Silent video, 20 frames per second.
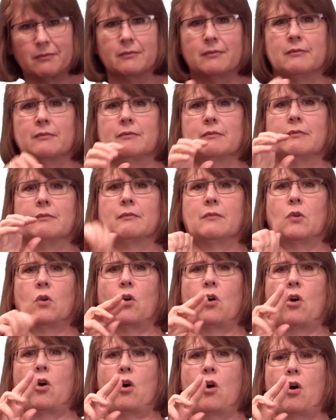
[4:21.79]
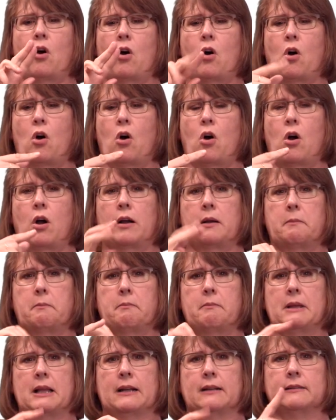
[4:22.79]
Augmentative systems may
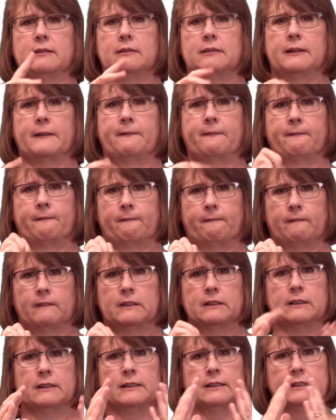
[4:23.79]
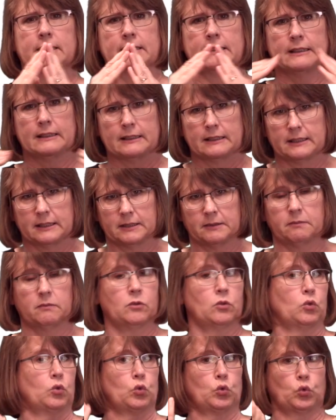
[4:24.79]
need to be adapted to have
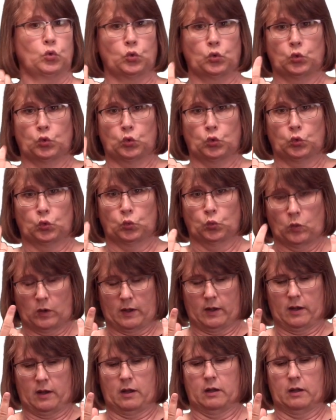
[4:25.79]
sign language output